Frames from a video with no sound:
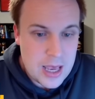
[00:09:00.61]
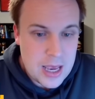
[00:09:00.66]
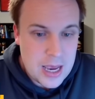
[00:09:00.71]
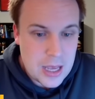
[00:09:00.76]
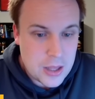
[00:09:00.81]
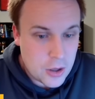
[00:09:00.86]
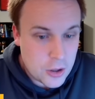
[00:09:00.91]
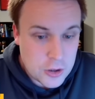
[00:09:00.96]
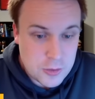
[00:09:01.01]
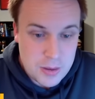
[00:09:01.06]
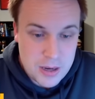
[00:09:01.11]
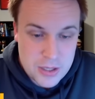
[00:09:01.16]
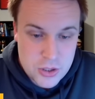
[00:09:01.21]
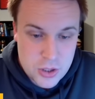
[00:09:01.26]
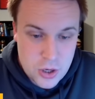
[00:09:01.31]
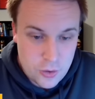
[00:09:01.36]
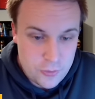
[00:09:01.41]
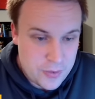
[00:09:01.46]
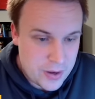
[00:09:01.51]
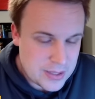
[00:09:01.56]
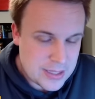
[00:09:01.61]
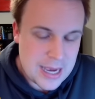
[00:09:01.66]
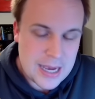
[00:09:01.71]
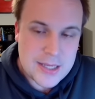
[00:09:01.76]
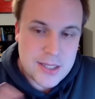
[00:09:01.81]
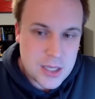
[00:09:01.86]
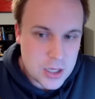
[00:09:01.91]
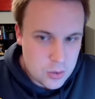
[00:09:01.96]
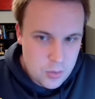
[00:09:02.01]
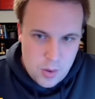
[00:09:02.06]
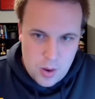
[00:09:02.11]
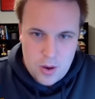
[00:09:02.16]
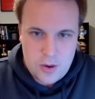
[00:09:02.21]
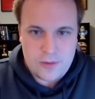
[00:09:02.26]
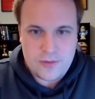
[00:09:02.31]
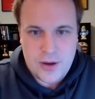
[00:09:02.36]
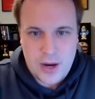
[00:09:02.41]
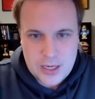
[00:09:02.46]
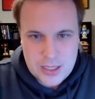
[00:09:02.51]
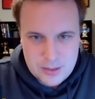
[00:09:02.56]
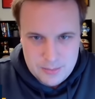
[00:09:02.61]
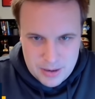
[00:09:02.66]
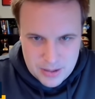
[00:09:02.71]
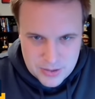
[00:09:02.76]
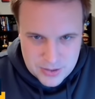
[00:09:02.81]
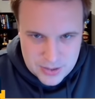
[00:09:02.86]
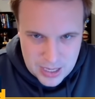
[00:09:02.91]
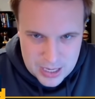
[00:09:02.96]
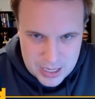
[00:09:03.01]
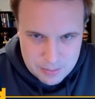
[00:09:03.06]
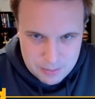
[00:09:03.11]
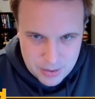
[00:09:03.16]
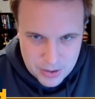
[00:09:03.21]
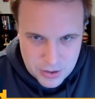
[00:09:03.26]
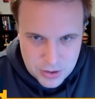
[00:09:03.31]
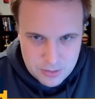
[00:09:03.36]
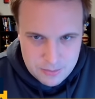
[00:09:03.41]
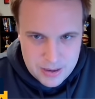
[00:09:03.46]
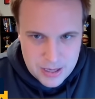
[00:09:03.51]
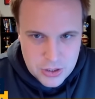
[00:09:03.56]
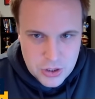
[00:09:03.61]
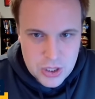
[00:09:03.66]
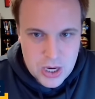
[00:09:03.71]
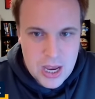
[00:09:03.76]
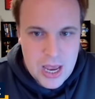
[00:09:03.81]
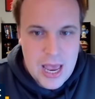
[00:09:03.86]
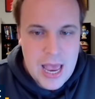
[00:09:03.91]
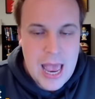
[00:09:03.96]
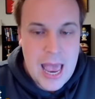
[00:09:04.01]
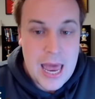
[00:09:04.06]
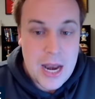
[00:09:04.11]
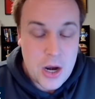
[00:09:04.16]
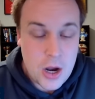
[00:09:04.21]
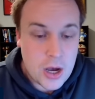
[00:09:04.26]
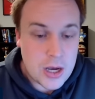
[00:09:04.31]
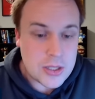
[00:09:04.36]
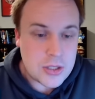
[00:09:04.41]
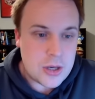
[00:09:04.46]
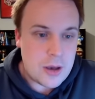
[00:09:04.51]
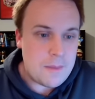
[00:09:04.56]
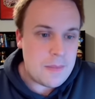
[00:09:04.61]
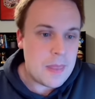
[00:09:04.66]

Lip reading: And those minutes go fantastically well. We've talked about Siakam plus the bench ad nauseum.